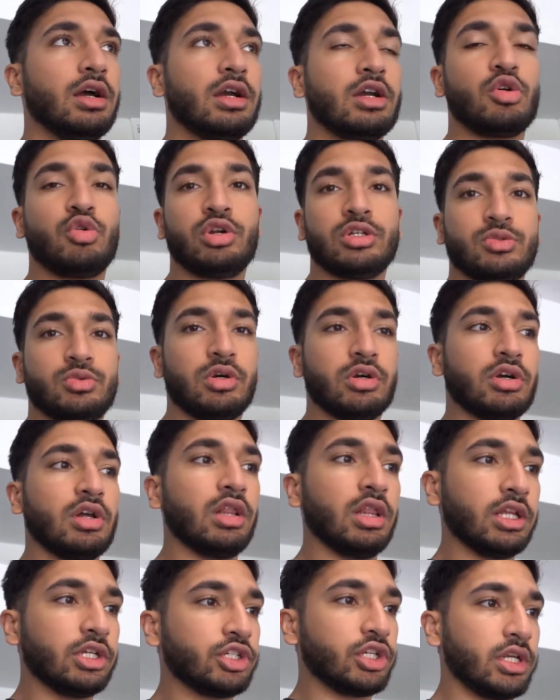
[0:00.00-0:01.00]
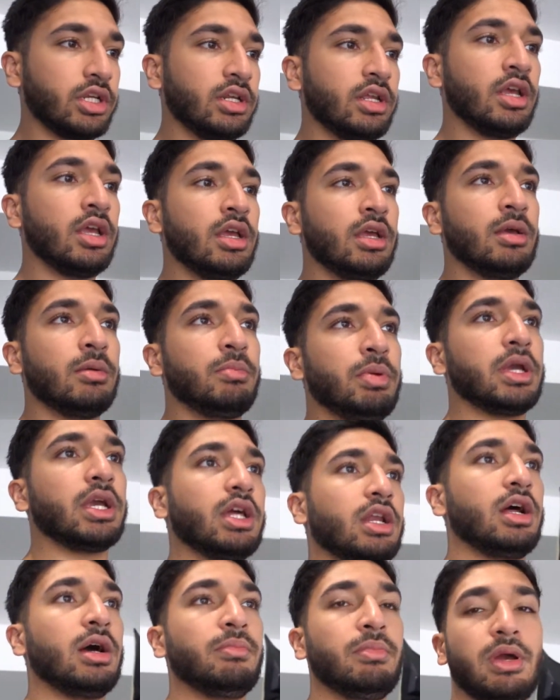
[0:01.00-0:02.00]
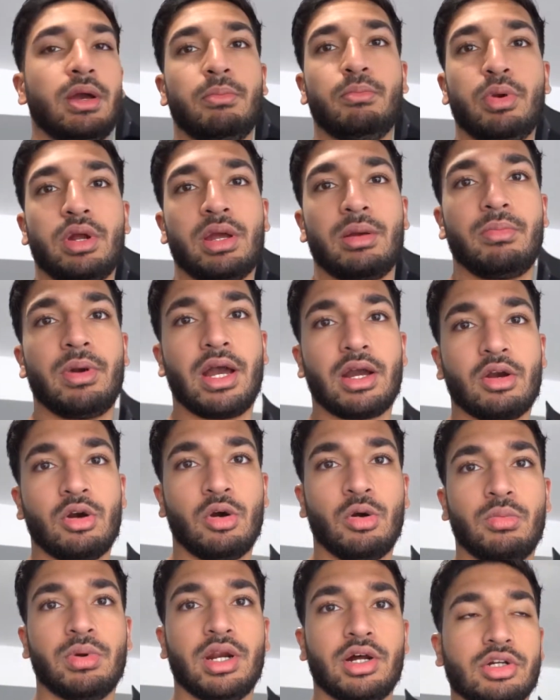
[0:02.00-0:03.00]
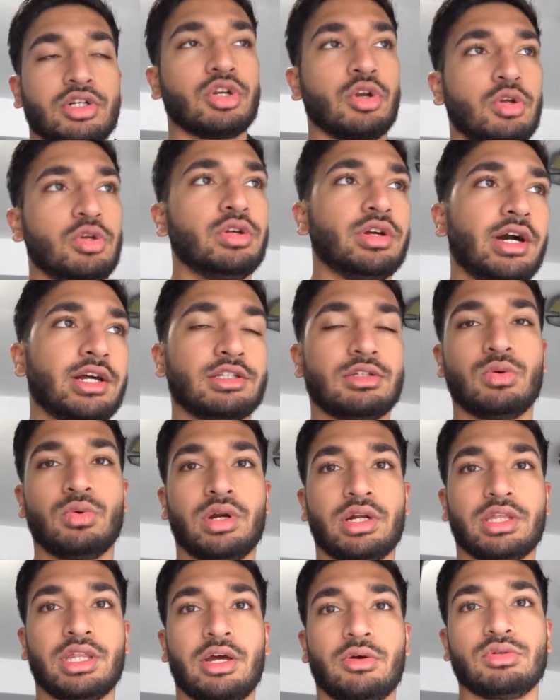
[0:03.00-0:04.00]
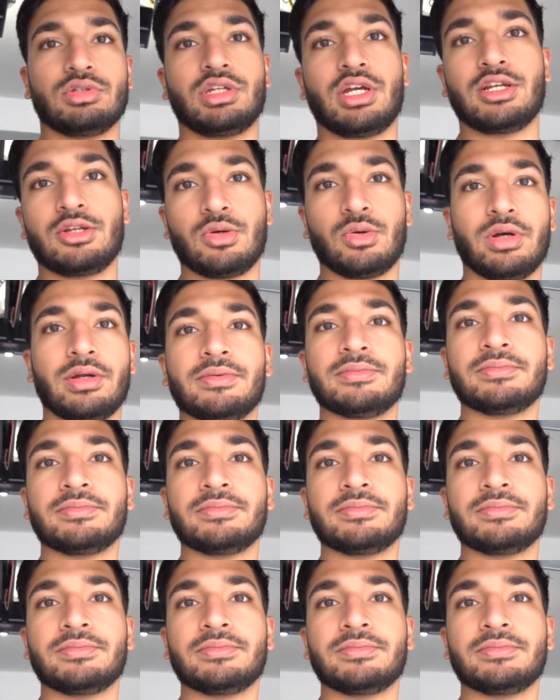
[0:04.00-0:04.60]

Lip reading: Criswell Collision, pick it up, bring it back home, and I'll show you guys the work that was done to it.